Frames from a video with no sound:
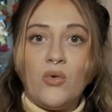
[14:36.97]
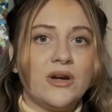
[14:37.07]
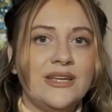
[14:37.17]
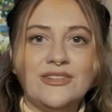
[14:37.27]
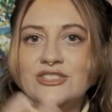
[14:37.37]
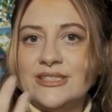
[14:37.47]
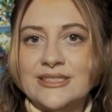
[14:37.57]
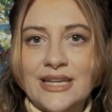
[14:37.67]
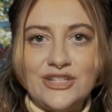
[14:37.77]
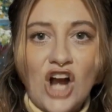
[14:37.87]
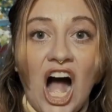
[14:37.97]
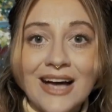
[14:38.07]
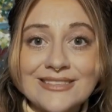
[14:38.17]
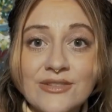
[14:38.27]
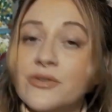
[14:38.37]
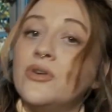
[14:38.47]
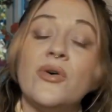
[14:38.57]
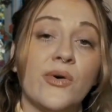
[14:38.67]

or even just in your hostel